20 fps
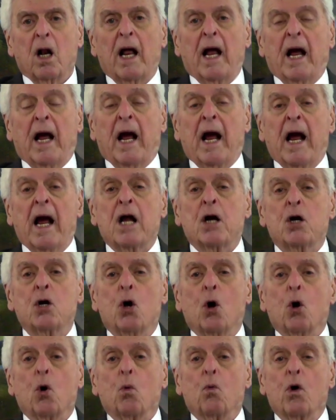
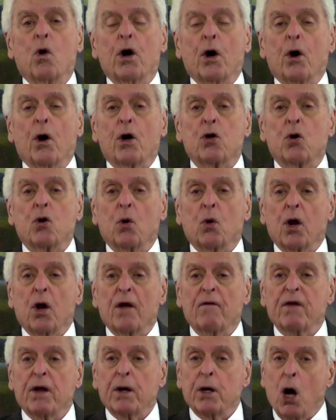And we are to
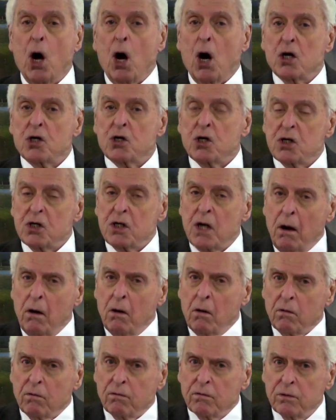live it
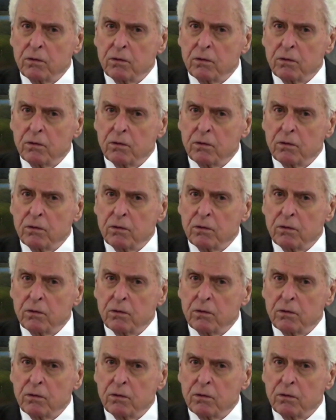ourselves.